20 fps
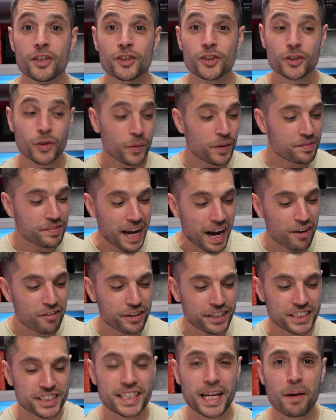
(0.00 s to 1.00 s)
So we've now
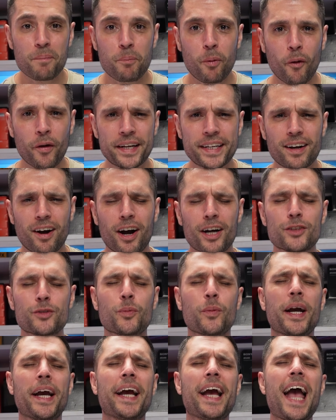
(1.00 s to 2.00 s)
reached that point, guys,
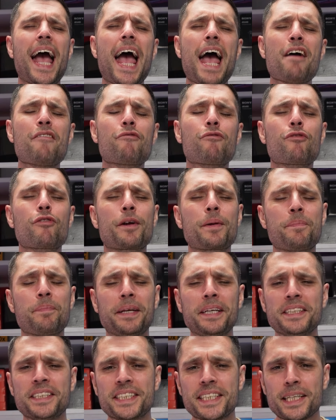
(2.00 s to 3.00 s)
where every
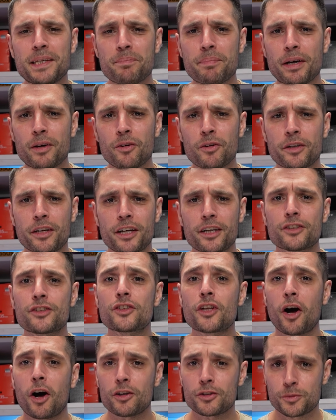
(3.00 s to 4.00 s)
PC builder
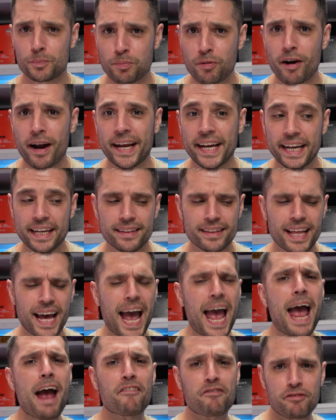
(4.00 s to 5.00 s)
starts praying
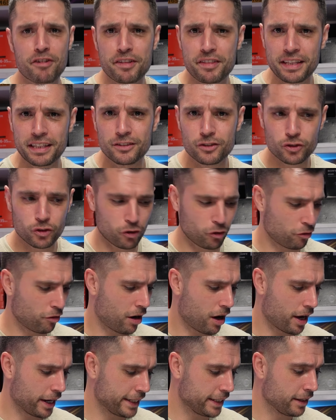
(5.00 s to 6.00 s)
that everything's all
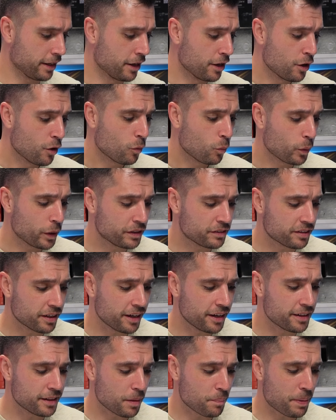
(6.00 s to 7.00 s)
right. We
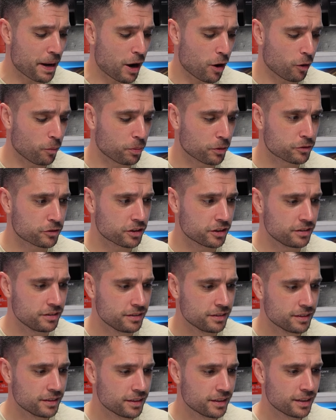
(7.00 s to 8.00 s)
turn the power button,
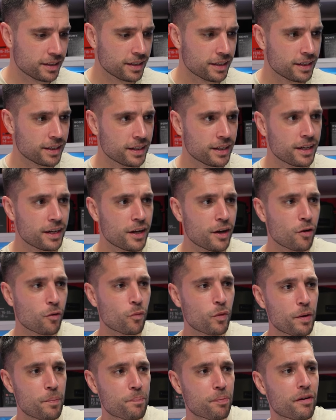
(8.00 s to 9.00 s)

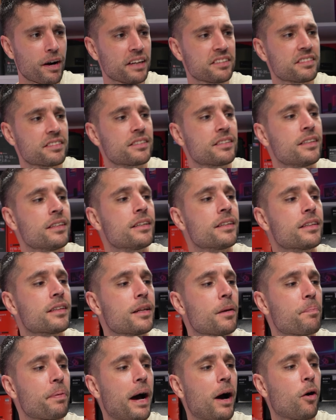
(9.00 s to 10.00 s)
we press
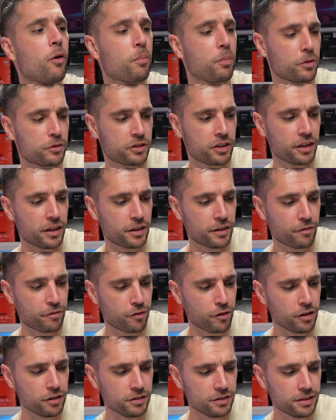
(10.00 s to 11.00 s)
the power button at the
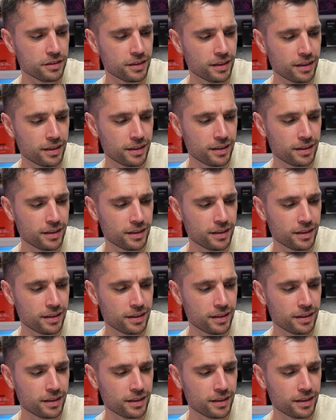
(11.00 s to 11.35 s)
front,